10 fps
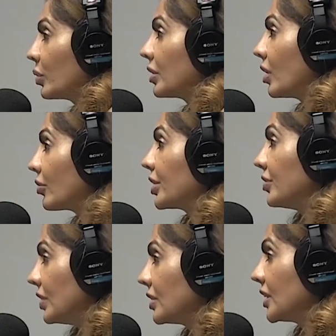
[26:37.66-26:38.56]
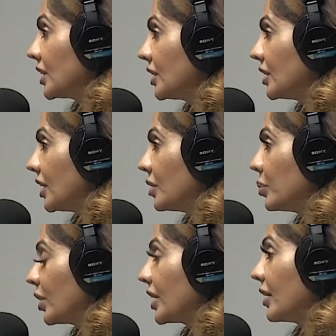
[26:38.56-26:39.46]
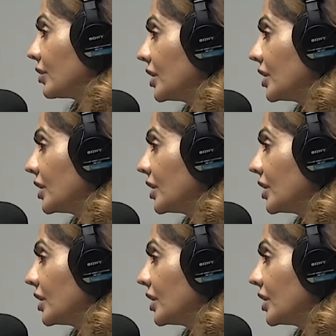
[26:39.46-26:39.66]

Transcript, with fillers: we're already feeling and yeah. putting out